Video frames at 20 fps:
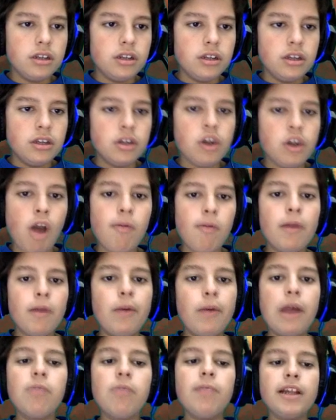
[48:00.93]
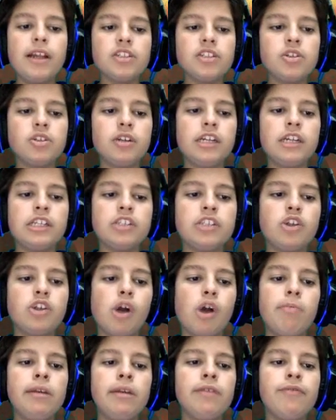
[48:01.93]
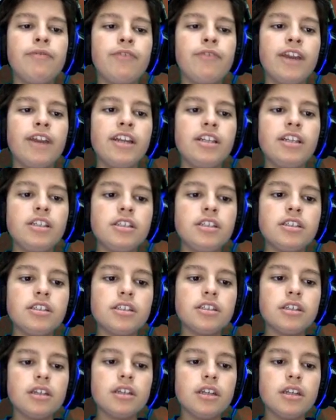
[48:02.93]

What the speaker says: Goblin Realm Master and his Goblin Friends.